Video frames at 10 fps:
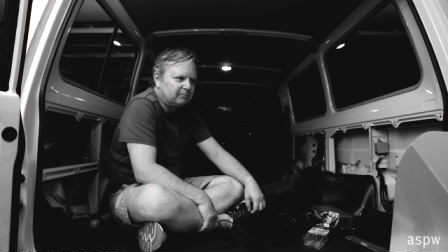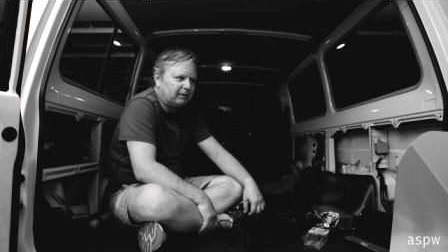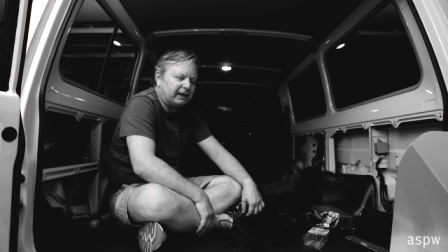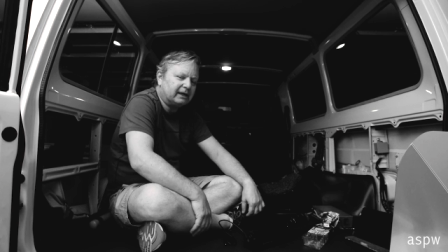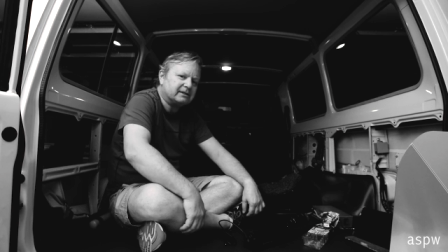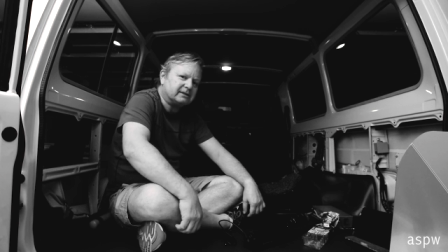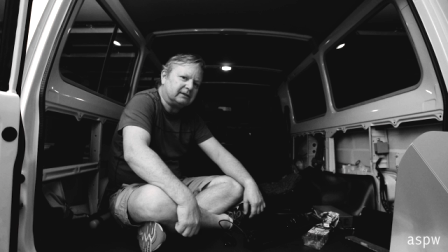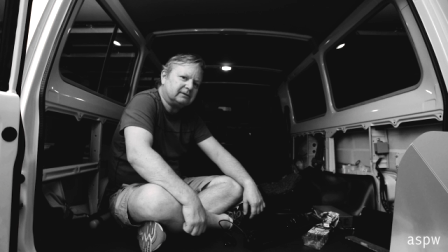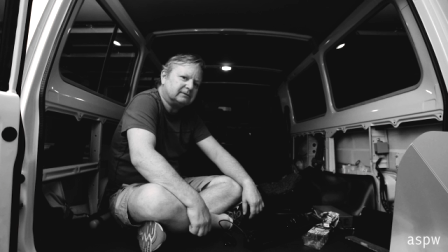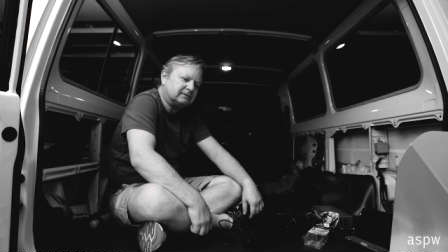my
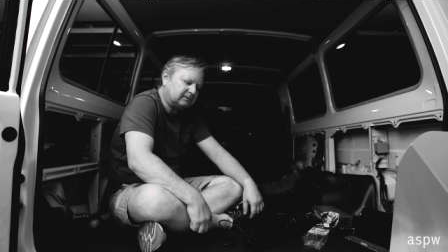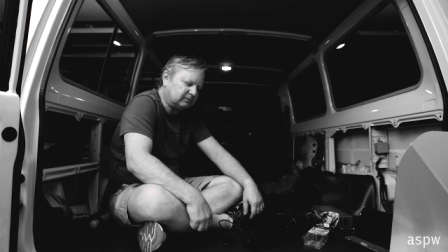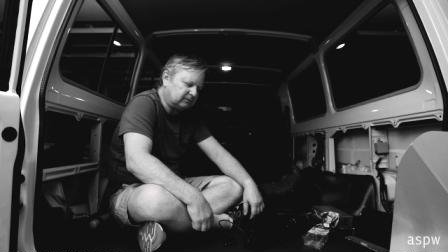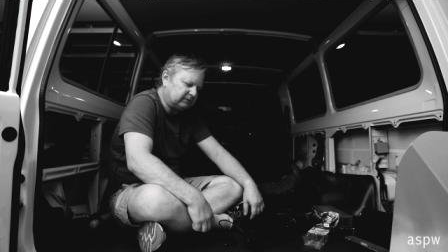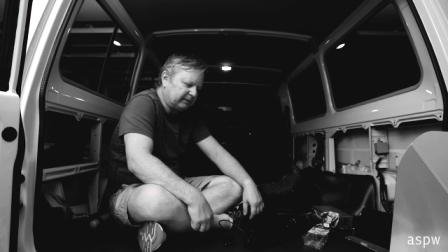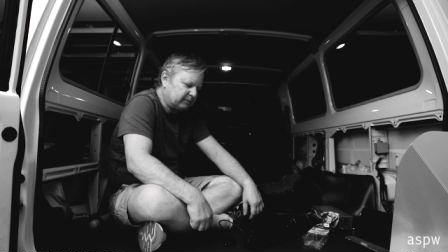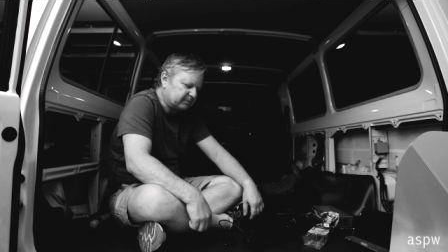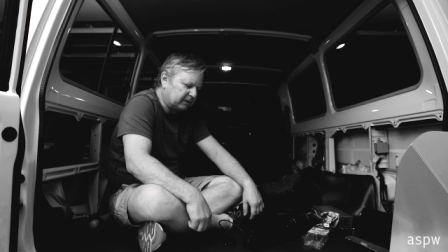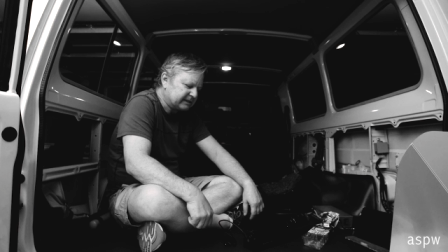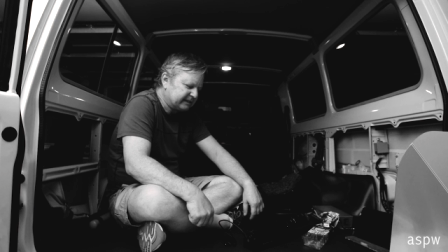editor, her name
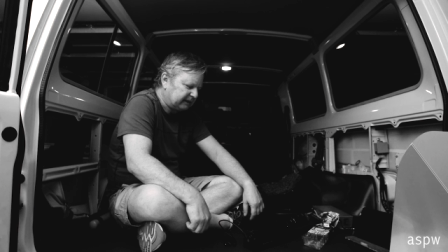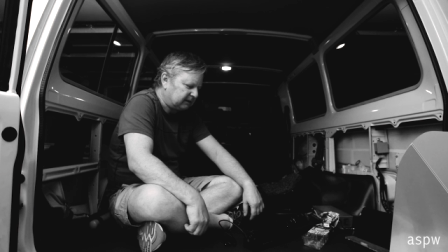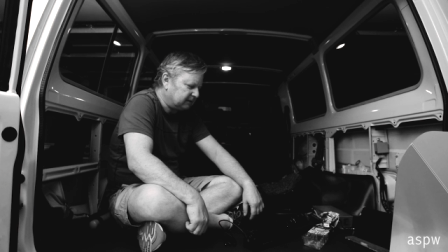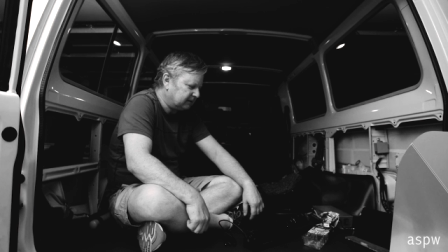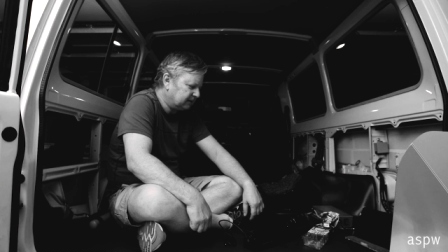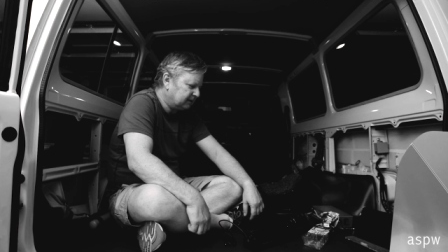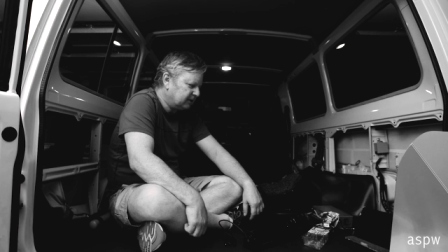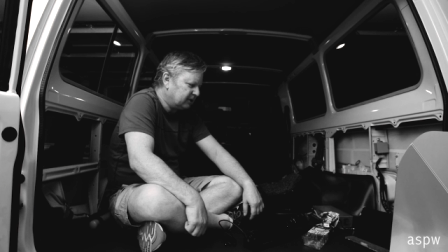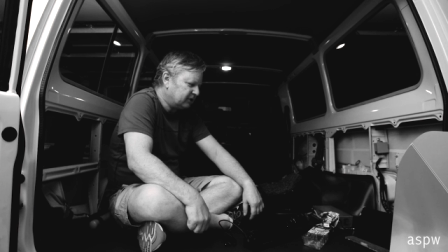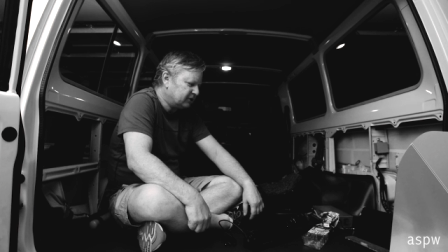was Marcel,
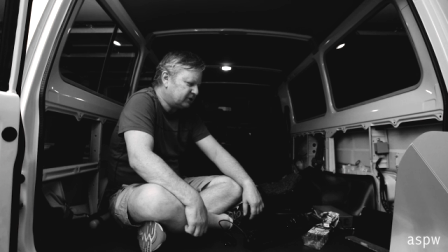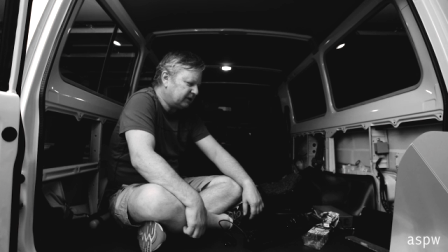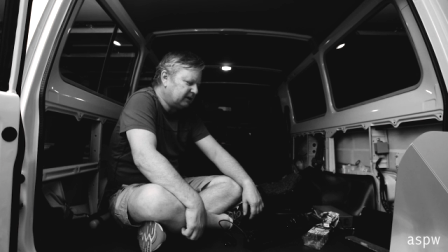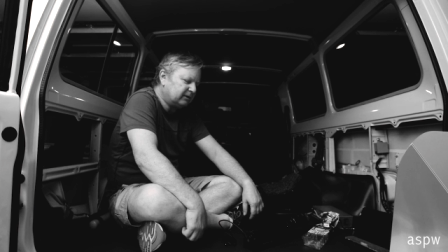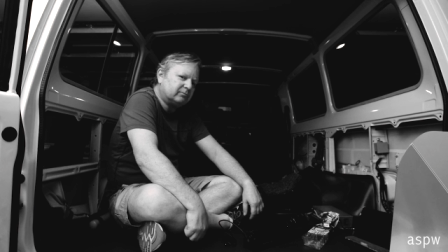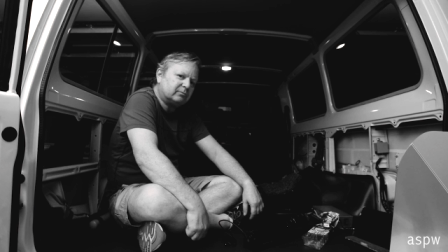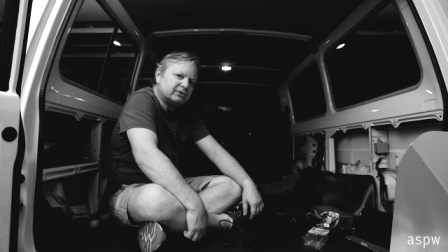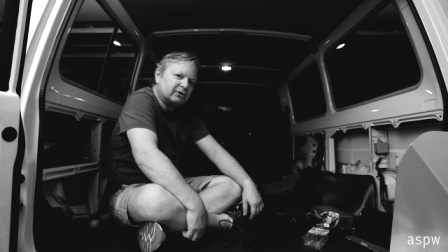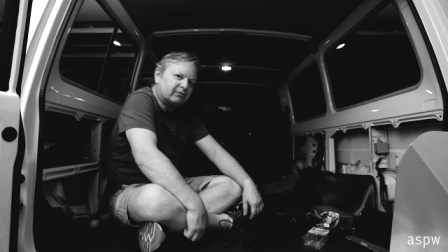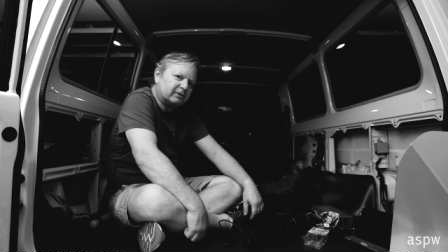she
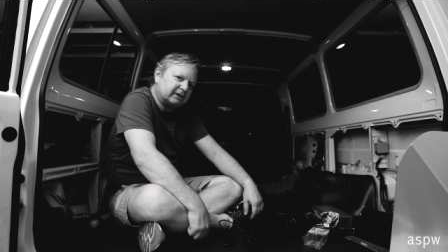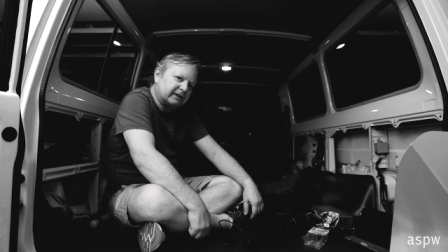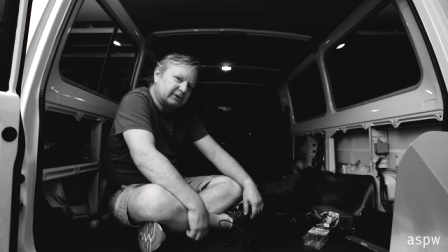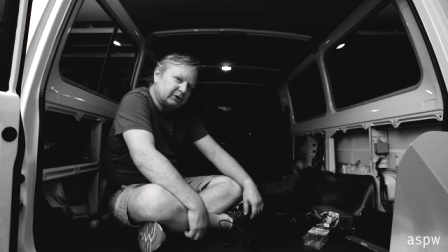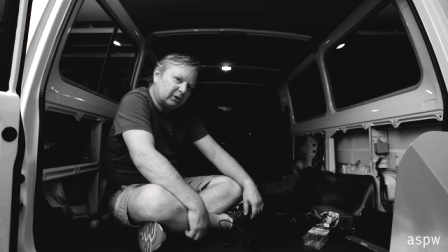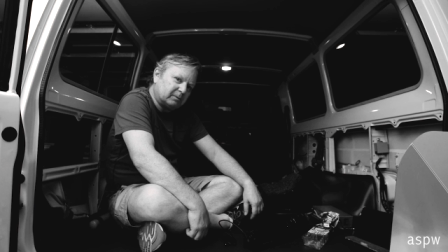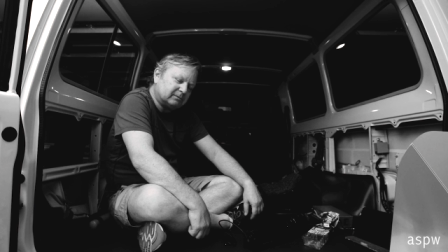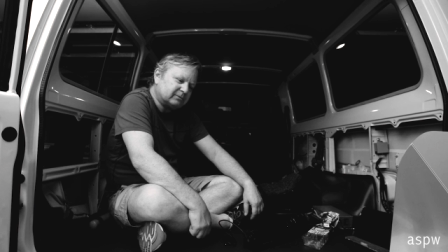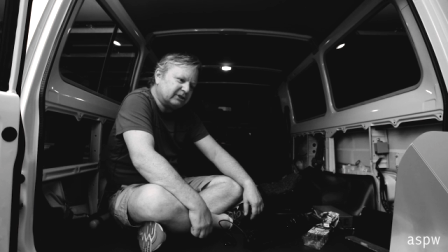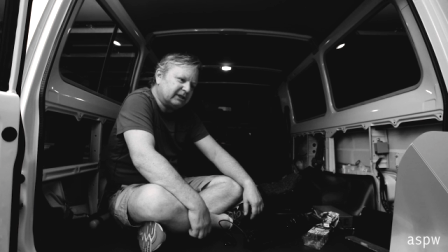was offered another job,
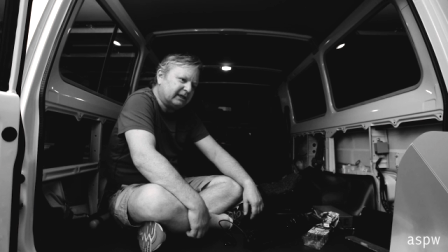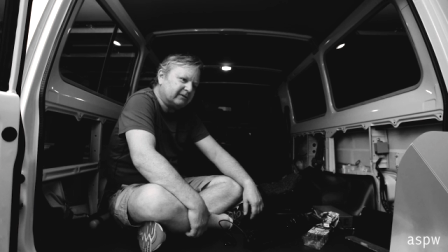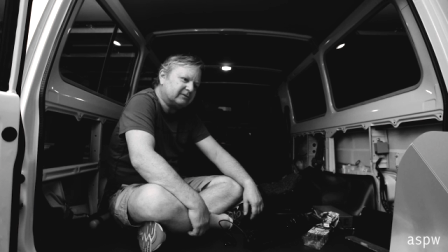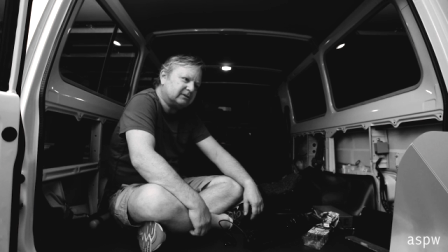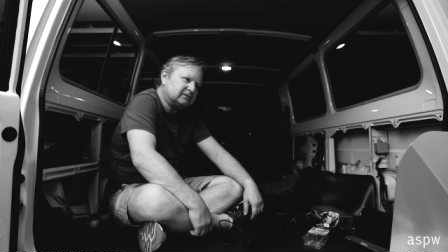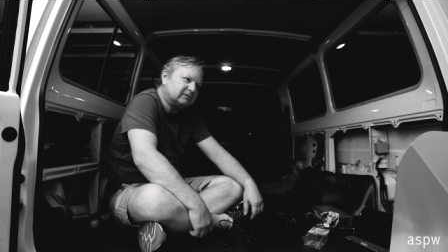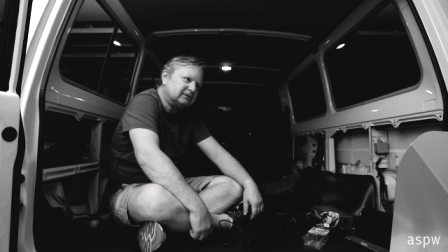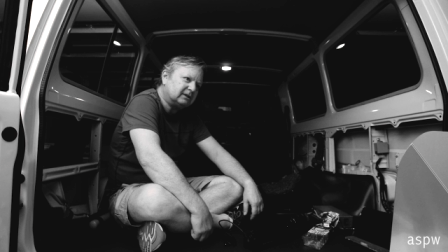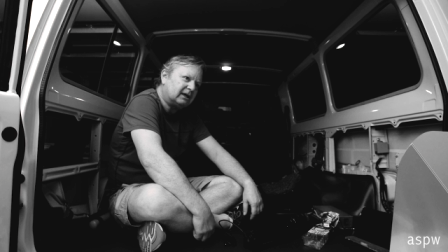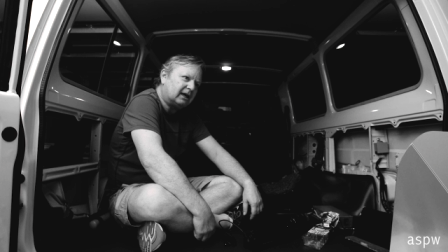she left,
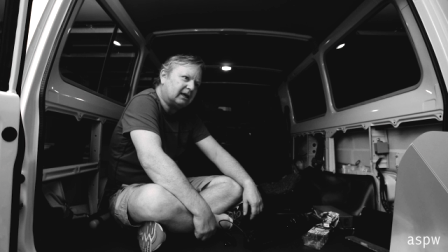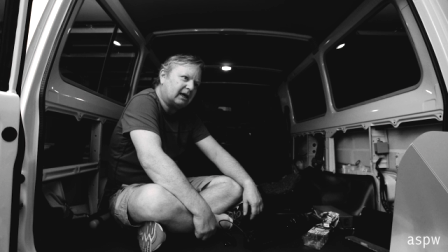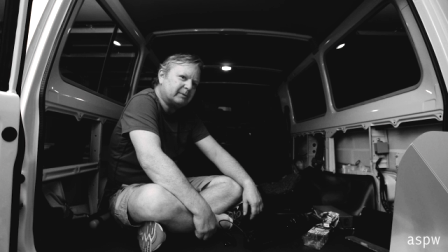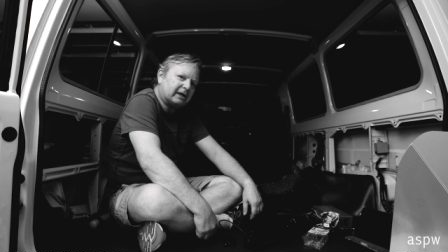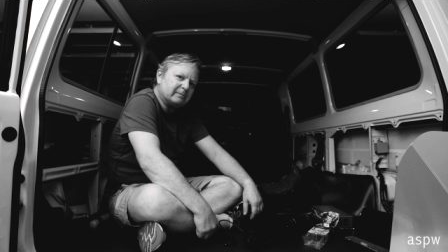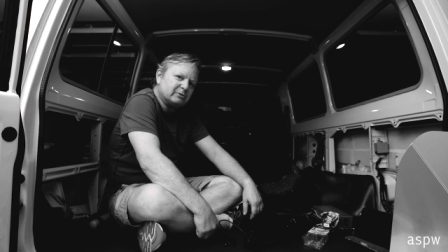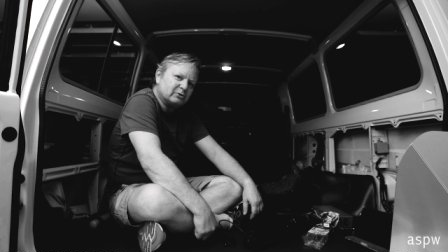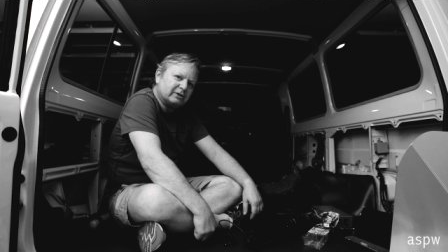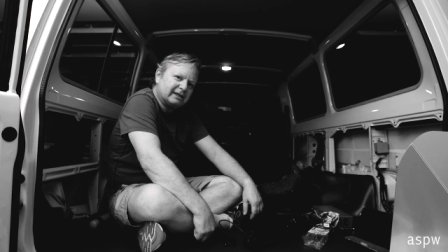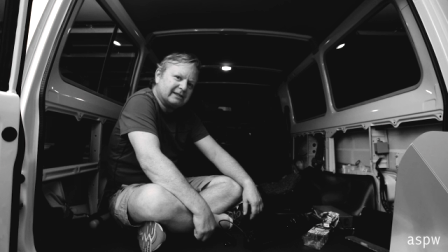and I became
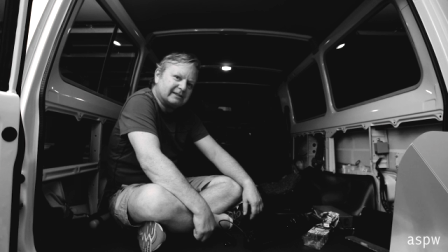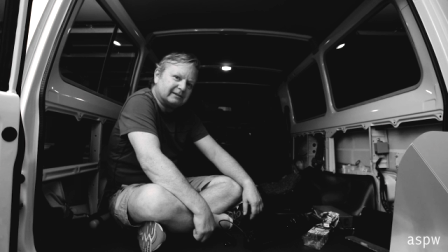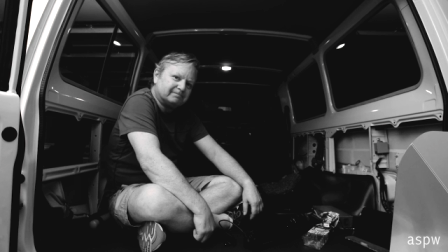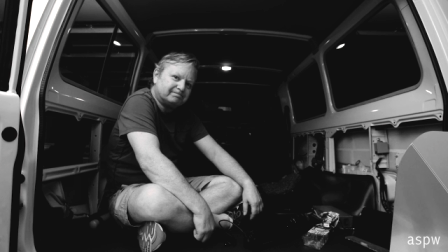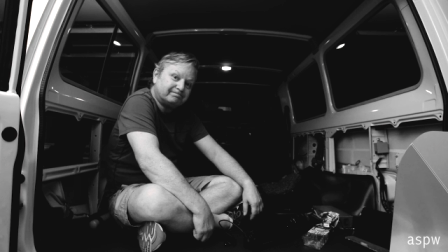junior editor.